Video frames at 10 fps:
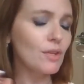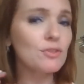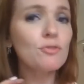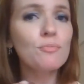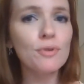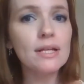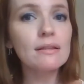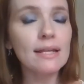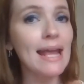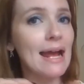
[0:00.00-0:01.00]
So
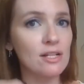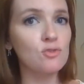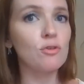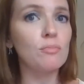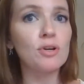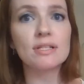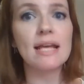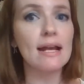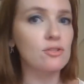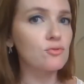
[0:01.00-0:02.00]
bring like actual books,
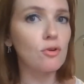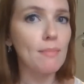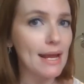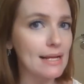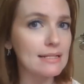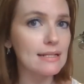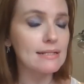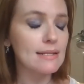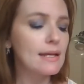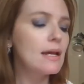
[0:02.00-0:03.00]
actual
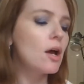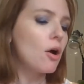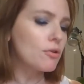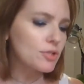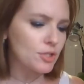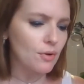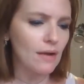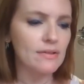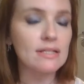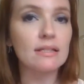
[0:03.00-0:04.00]
magazines. Also,
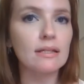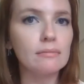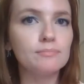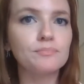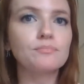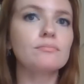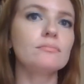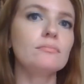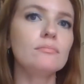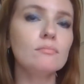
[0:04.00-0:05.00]
obviously,
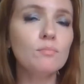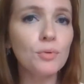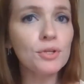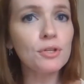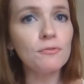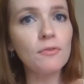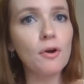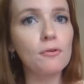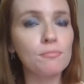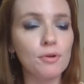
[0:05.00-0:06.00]
bring your
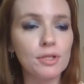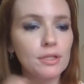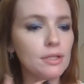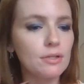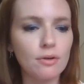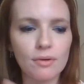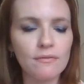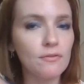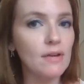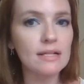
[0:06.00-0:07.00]
phone, bring, you know,
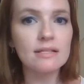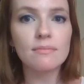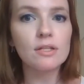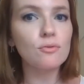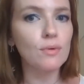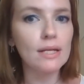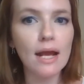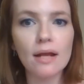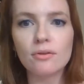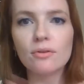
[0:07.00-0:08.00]
if you've got something to read
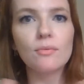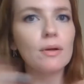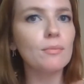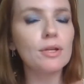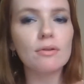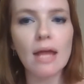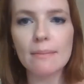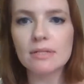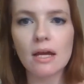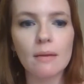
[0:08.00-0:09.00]
on, or you want to bring your
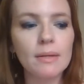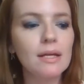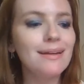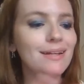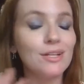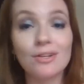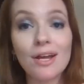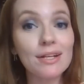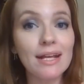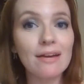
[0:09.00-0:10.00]
laptop. You're
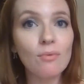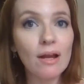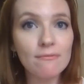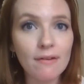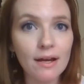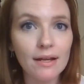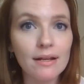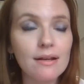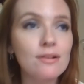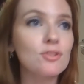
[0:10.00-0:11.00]
not going to have
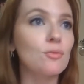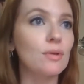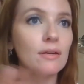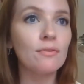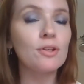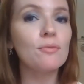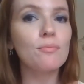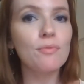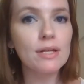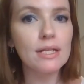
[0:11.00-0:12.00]
Wi-Fi, so whatever you're
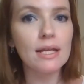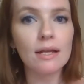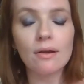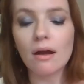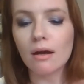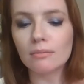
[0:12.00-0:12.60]
bringing,